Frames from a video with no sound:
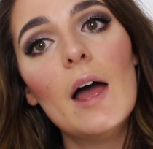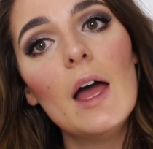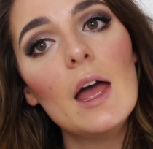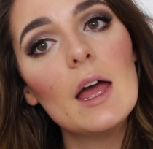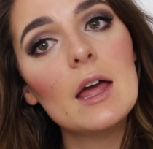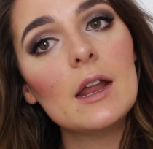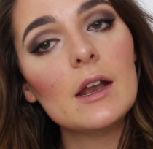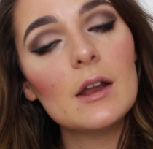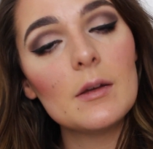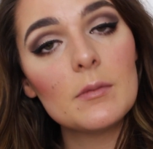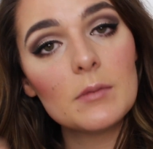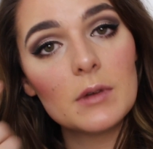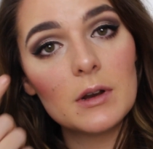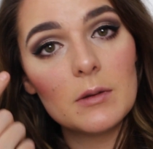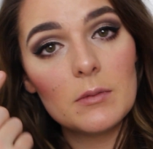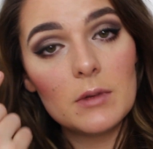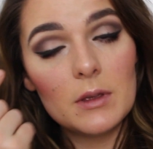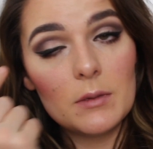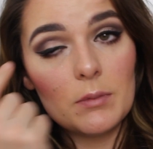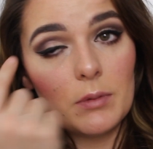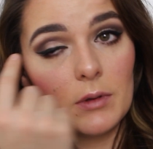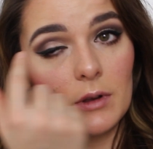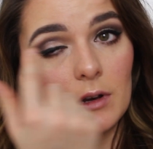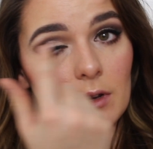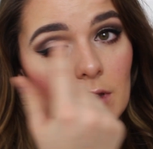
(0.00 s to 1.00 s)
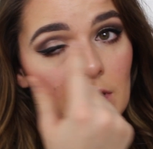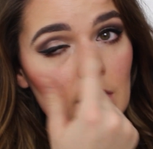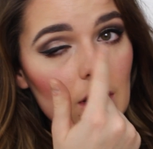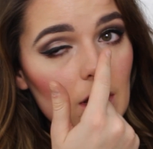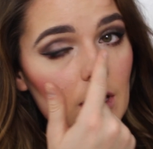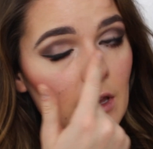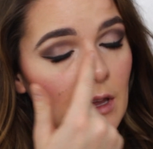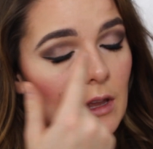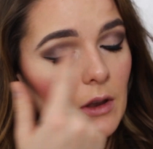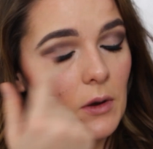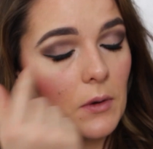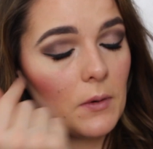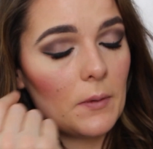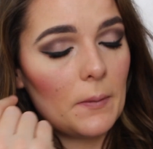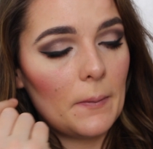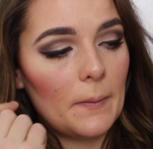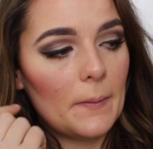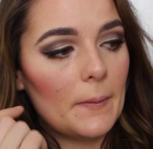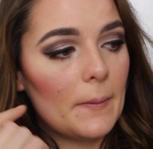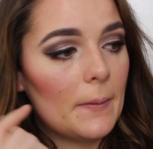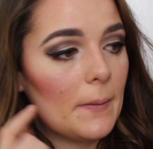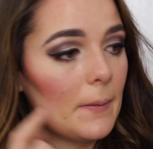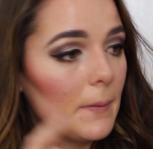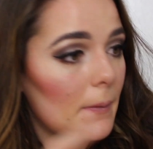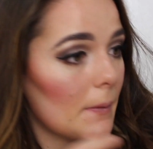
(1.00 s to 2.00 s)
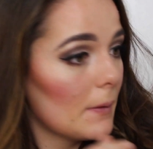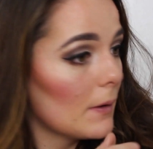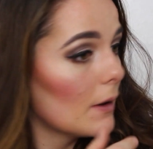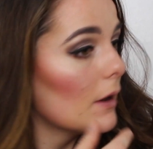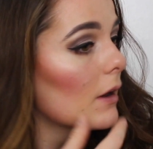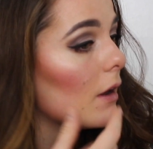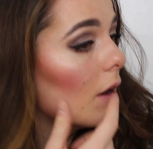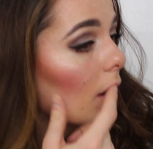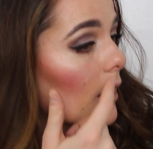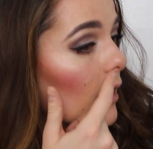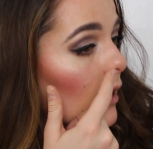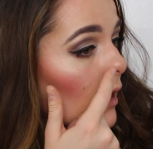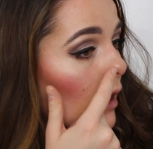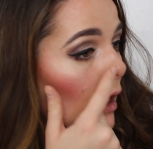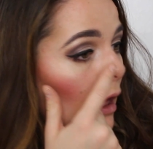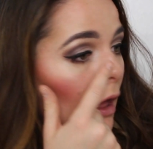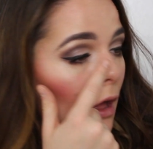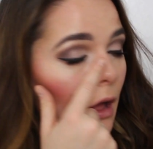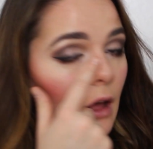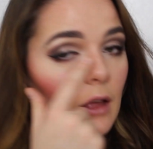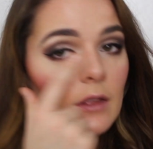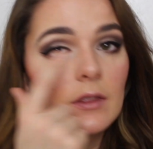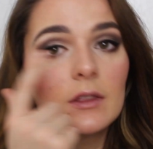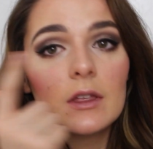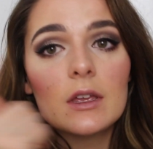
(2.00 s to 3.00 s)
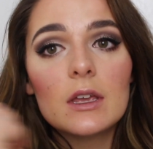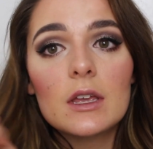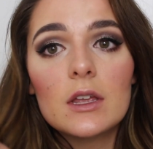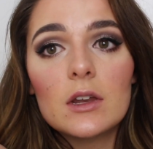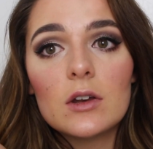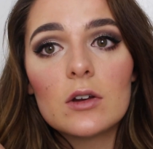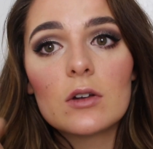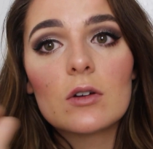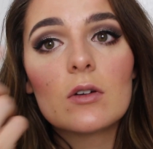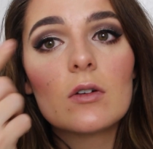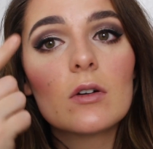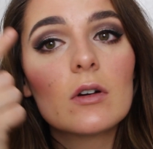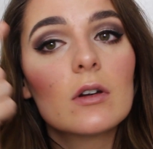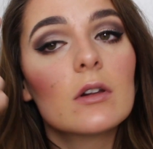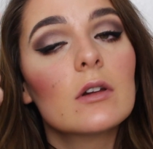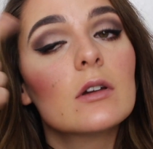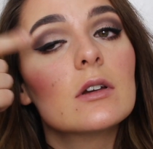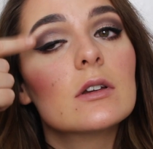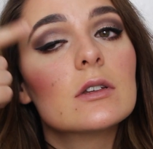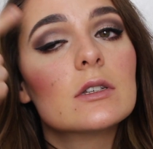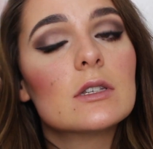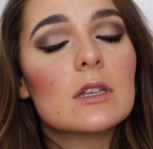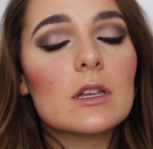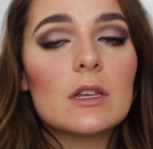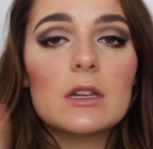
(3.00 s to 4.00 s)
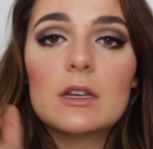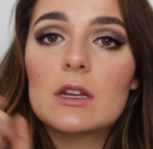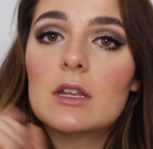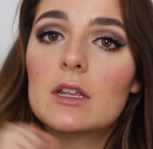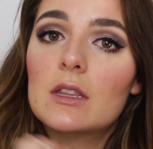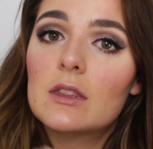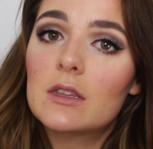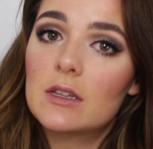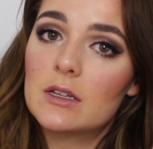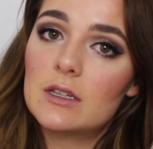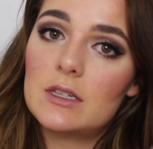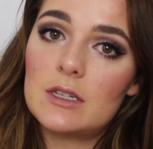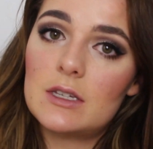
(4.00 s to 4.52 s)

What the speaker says: And I'm going to be putting that in the inner corners and in the